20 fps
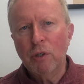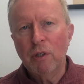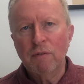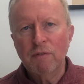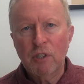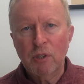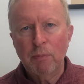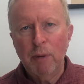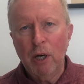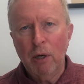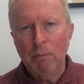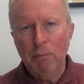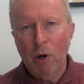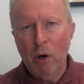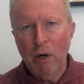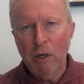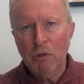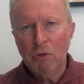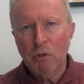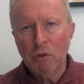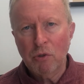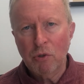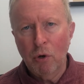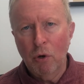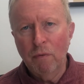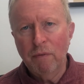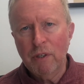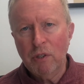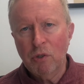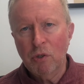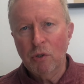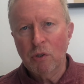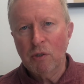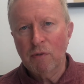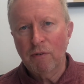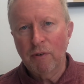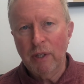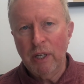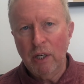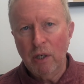of spare parts or services
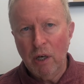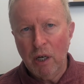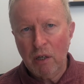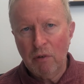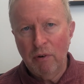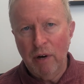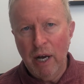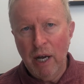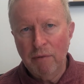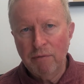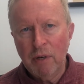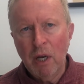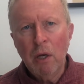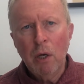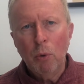for the aircraft